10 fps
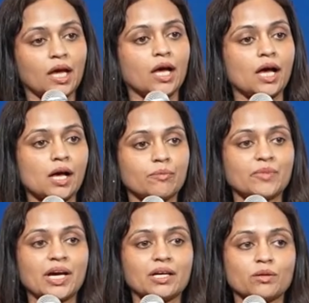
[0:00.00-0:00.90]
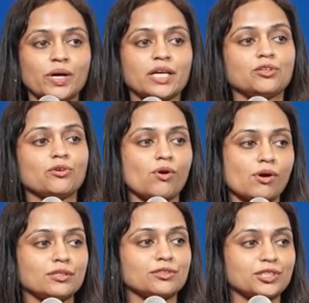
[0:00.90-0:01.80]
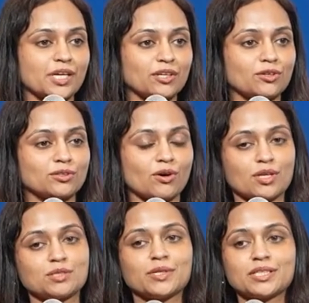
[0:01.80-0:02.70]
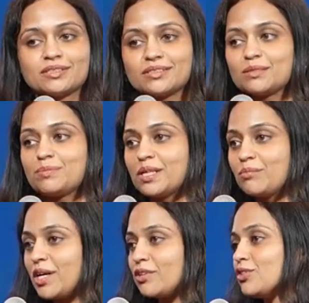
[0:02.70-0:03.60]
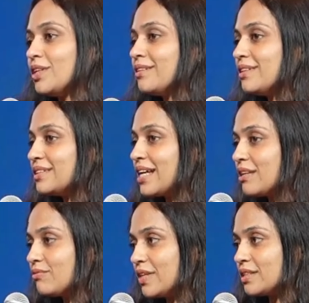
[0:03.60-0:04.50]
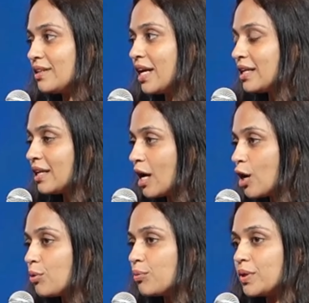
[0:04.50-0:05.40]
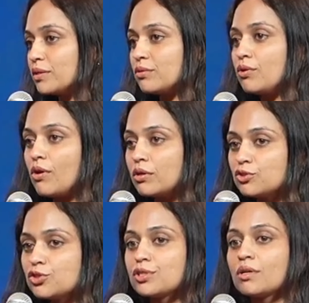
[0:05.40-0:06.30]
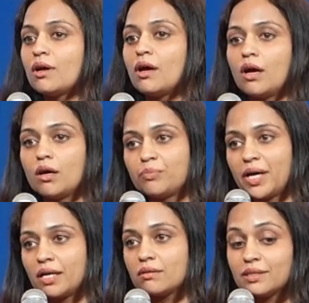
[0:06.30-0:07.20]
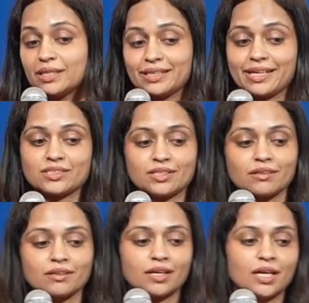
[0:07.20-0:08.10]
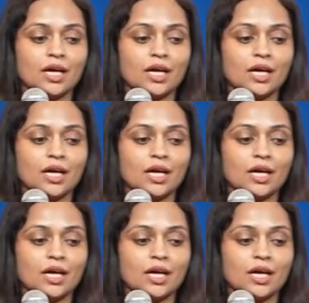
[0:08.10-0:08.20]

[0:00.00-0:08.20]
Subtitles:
I invite you all to share your thoughts because this is pretty much in the design phase right now with a launch by early next year.